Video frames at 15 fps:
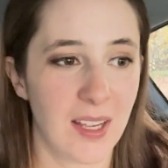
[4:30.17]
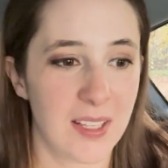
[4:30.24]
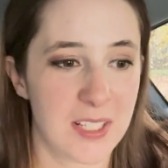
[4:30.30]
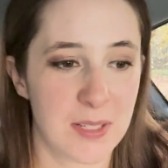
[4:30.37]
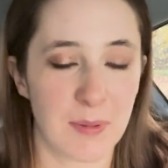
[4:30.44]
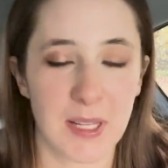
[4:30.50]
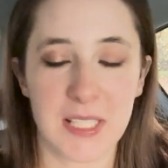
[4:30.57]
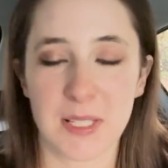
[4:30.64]

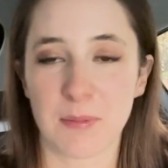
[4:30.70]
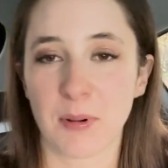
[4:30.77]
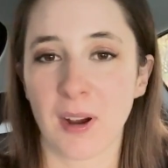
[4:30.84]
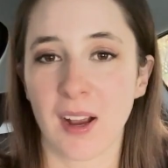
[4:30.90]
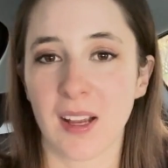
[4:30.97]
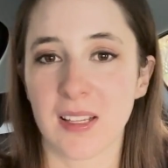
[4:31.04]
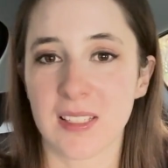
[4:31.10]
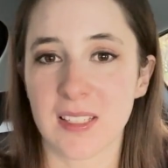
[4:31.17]
to my
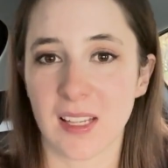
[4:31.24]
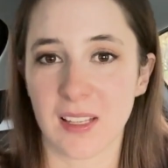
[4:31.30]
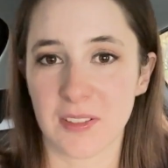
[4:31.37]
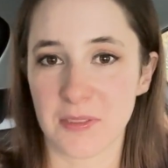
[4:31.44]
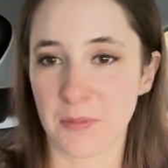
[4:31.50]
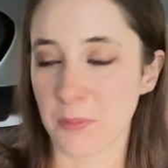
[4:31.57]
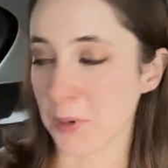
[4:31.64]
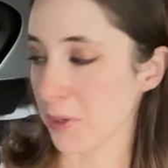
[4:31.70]
surprise, it
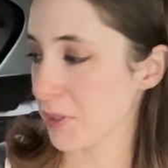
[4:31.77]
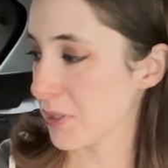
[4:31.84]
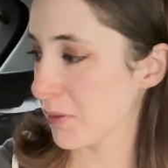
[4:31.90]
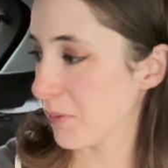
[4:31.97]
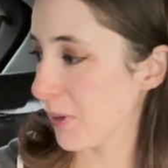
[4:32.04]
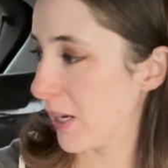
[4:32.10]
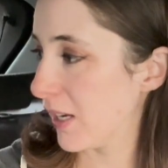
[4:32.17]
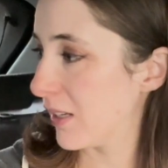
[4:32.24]
works
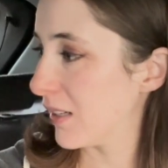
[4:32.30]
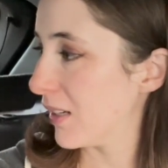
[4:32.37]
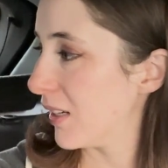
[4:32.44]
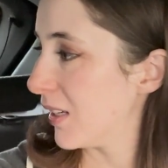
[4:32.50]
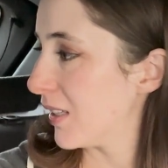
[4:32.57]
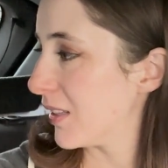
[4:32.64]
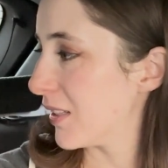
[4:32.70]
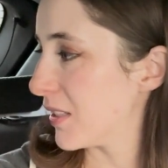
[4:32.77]
great.
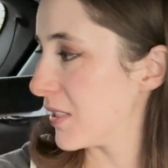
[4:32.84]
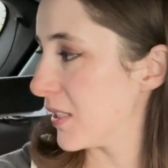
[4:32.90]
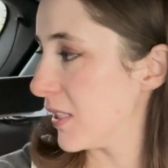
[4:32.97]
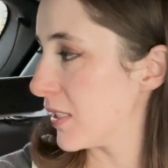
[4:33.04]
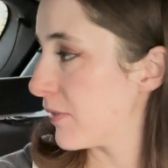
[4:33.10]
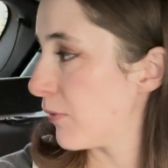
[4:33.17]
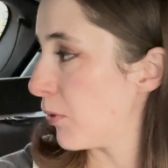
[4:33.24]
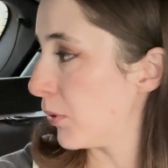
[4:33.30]
The
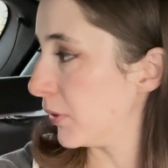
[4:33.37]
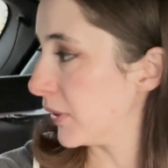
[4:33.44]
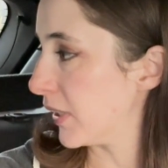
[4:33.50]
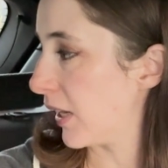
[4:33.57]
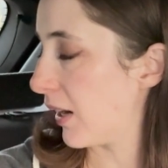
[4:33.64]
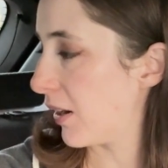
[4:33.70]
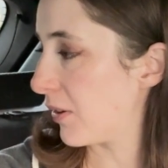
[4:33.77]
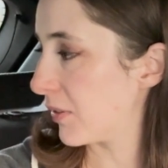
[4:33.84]
seats fold
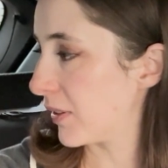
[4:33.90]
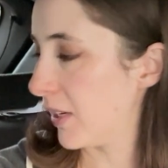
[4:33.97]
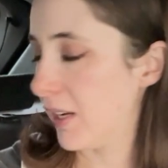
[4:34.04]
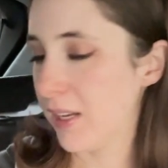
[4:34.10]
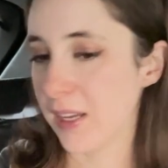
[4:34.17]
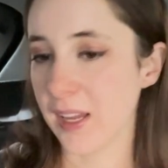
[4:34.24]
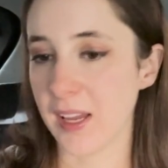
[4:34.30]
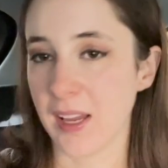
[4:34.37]
down,
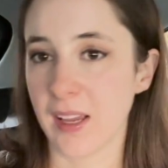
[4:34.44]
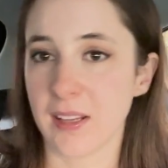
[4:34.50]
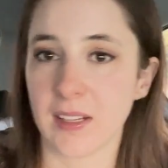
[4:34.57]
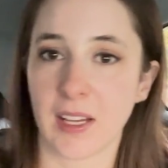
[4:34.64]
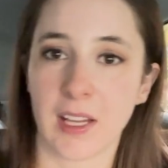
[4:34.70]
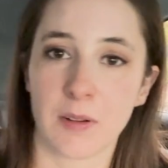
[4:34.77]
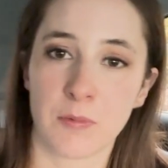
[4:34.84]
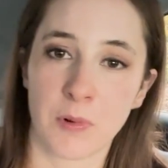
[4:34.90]
and I
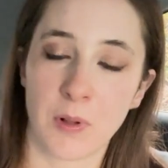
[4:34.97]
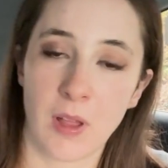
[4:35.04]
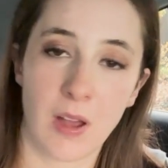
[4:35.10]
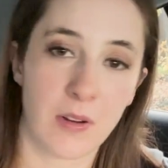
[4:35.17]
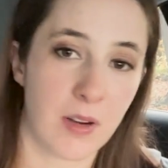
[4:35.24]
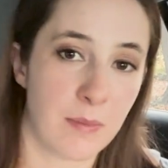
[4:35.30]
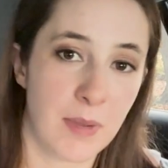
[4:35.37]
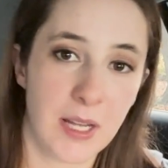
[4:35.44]
can roll
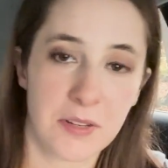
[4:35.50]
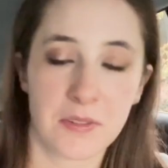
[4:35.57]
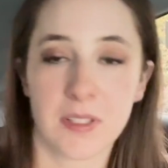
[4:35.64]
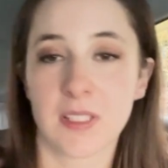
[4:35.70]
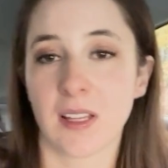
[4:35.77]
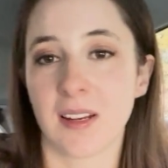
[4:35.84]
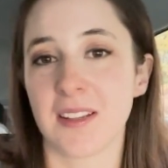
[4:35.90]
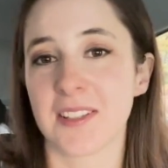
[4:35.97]
out a mattress
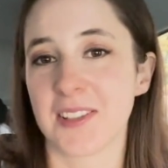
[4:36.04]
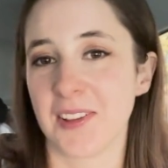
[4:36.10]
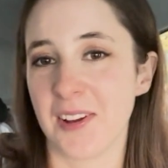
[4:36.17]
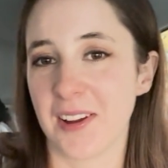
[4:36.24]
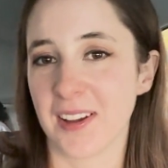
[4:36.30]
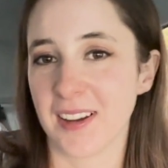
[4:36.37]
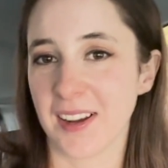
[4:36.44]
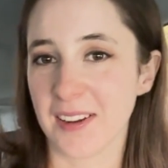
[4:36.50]
that is
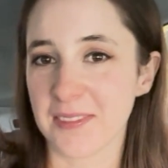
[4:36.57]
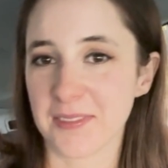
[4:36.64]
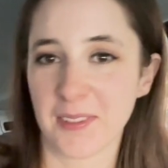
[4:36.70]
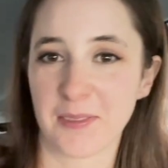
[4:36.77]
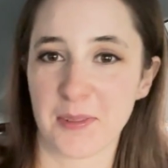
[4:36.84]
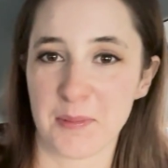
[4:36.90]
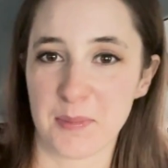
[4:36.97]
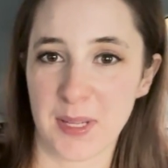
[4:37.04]
long enough
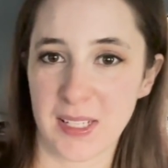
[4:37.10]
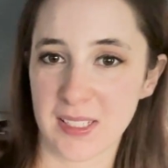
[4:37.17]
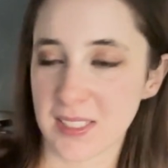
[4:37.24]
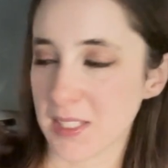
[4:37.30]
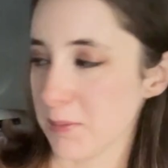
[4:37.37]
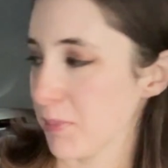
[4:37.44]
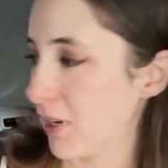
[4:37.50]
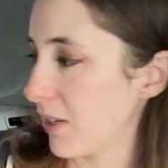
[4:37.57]
for me to
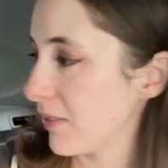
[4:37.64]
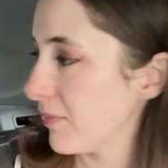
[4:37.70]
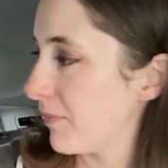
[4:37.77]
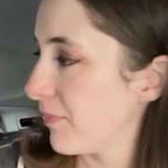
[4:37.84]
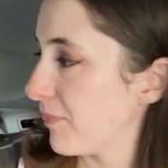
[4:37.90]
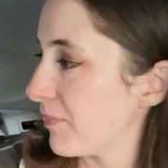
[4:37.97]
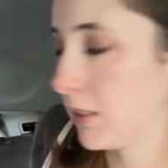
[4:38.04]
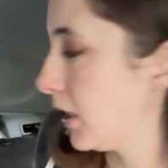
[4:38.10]
sleep on.
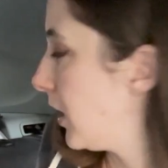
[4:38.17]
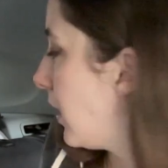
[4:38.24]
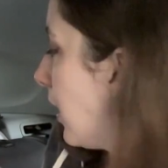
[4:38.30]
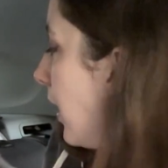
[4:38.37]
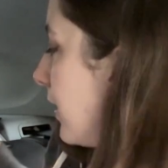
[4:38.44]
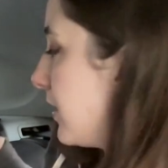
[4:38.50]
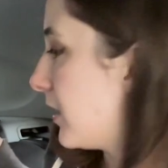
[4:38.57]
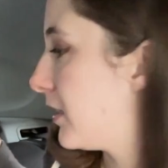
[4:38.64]

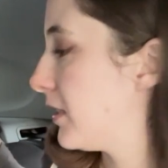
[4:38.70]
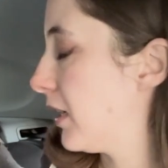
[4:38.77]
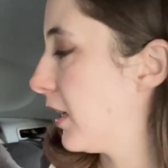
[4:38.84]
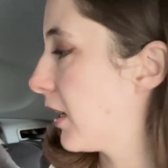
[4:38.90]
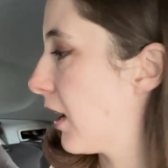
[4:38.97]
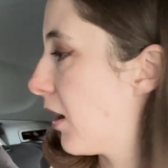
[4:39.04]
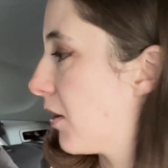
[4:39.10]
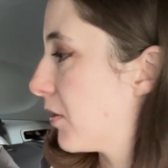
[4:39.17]
I did
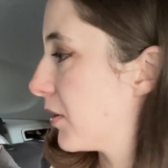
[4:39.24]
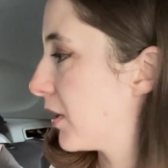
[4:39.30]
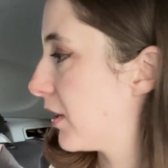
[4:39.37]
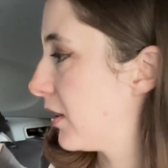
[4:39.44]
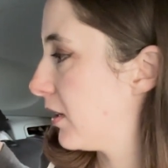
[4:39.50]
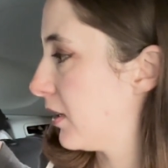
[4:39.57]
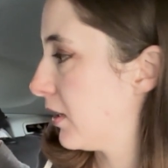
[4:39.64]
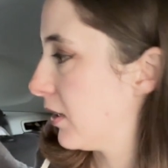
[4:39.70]
take out
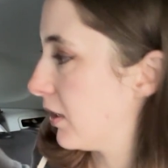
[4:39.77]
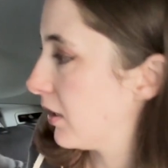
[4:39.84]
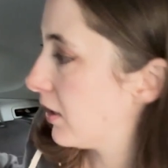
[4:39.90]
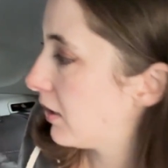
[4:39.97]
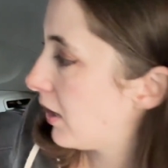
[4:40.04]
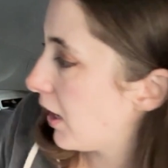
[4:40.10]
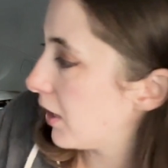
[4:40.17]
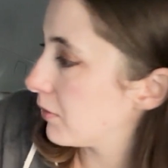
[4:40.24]
the
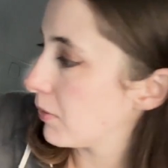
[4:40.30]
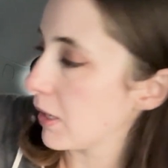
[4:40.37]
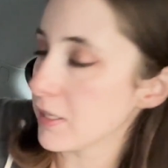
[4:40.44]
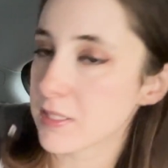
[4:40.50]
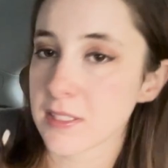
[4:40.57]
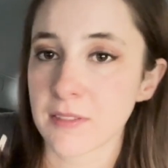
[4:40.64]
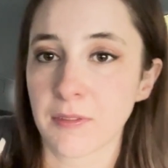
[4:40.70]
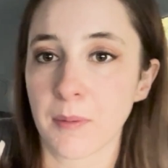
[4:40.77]

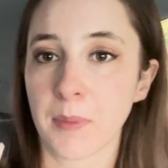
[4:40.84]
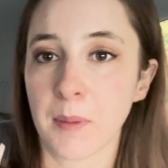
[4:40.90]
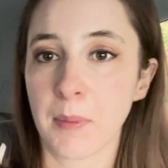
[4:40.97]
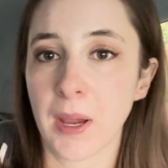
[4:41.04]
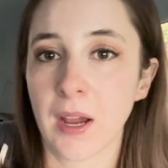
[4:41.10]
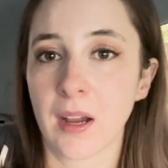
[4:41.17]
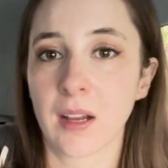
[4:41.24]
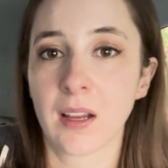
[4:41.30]
headrests from the
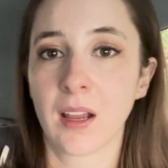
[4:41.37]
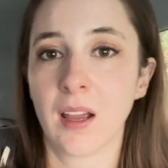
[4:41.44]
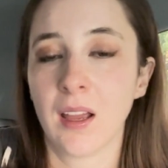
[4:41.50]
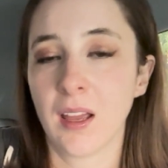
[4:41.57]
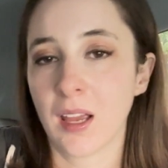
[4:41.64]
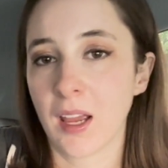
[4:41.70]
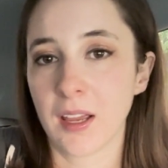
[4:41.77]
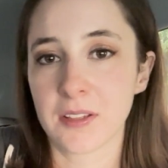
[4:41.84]
back,
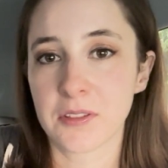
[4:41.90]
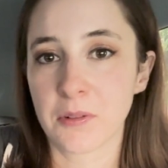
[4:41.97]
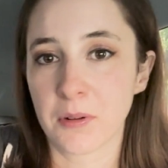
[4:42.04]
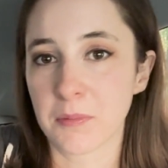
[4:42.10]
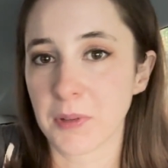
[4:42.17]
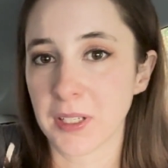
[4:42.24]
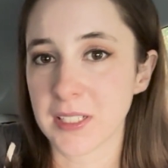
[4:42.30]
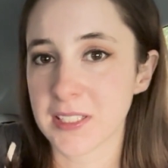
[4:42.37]
as no
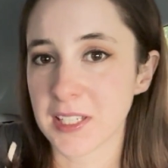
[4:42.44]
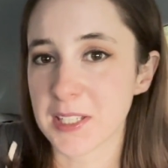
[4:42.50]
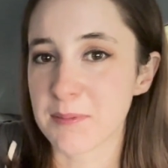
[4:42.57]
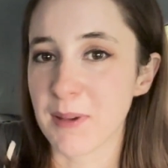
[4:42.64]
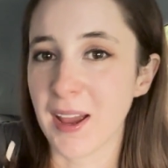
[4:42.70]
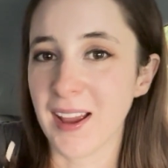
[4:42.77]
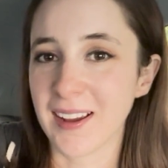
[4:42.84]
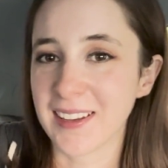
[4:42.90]
one really sits
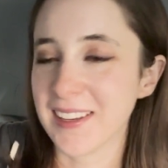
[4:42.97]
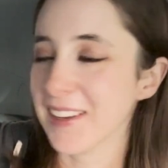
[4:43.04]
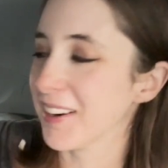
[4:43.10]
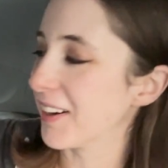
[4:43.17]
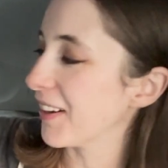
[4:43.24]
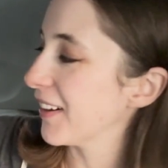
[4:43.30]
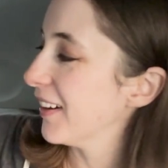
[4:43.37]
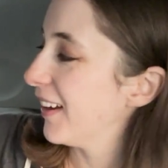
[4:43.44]
back
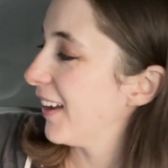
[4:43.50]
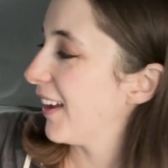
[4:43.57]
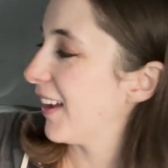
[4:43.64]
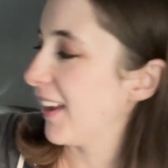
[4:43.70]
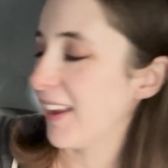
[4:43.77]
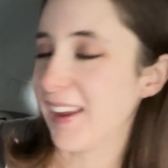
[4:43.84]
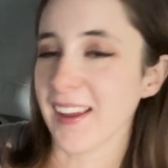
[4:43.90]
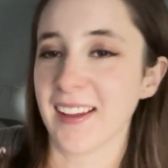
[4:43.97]
here,
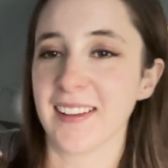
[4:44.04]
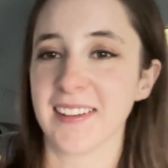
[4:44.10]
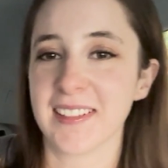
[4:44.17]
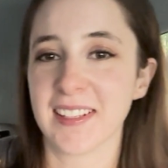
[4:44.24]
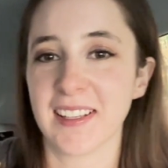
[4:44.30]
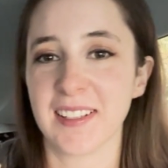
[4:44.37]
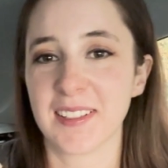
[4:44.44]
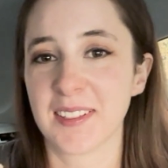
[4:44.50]
and
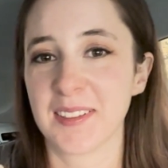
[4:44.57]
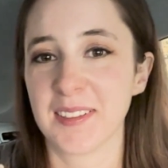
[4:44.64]
it